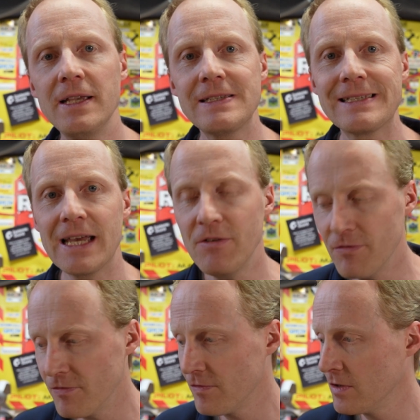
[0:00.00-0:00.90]

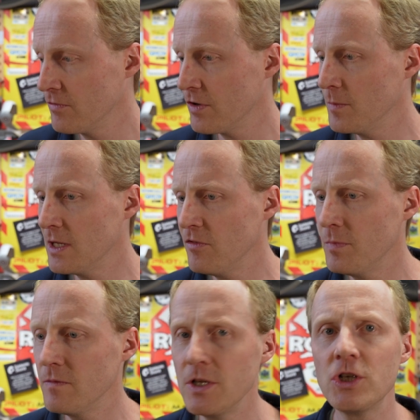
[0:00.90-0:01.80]
stuff from an
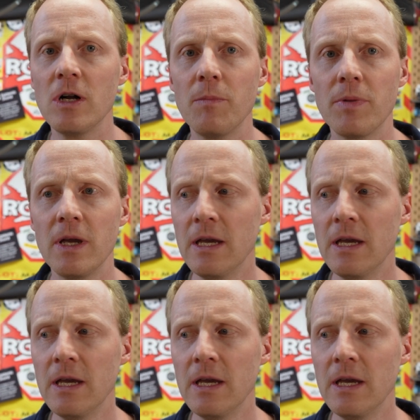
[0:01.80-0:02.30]
FPV shop,